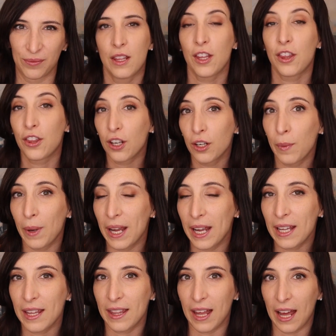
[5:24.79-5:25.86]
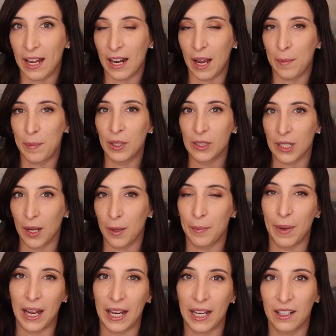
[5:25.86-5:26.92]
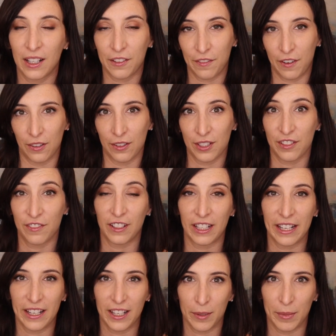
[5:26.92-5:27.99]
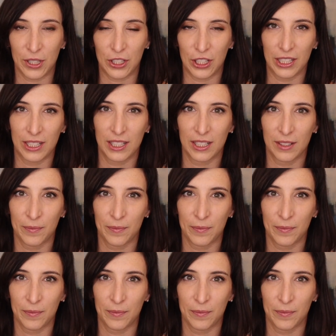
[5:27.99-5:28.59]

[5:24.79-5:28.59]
The third way that I built up my Clickfunnels affiliate commissions